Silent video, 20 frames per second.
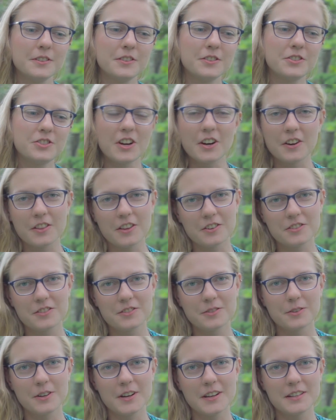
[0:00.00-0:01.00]
share their
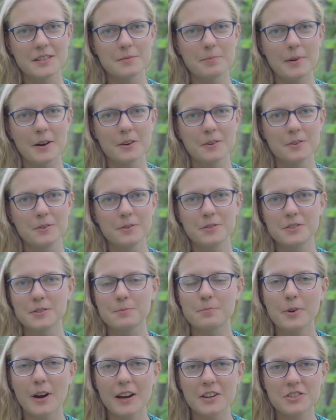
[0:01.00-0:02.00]
stories about
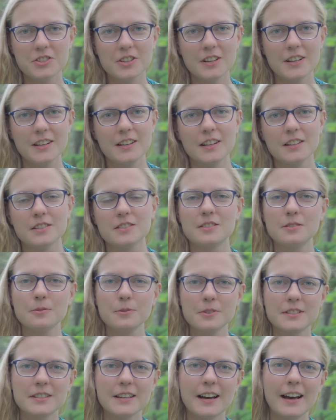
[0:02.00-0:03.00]
depression and
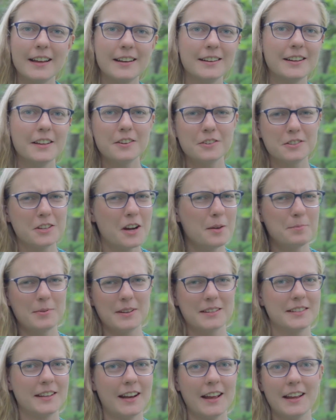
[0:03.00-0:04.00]
suicide and other
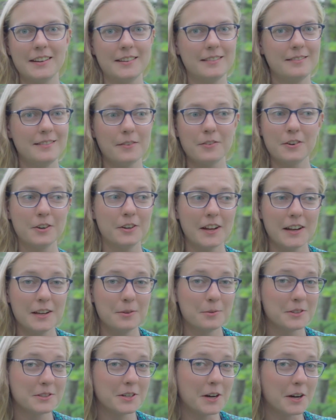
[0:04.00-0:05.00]
topics that I had never heard
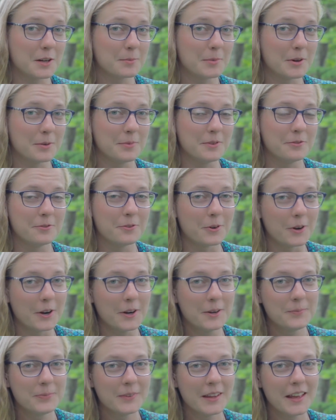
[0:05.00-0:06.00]
anyone talk about before.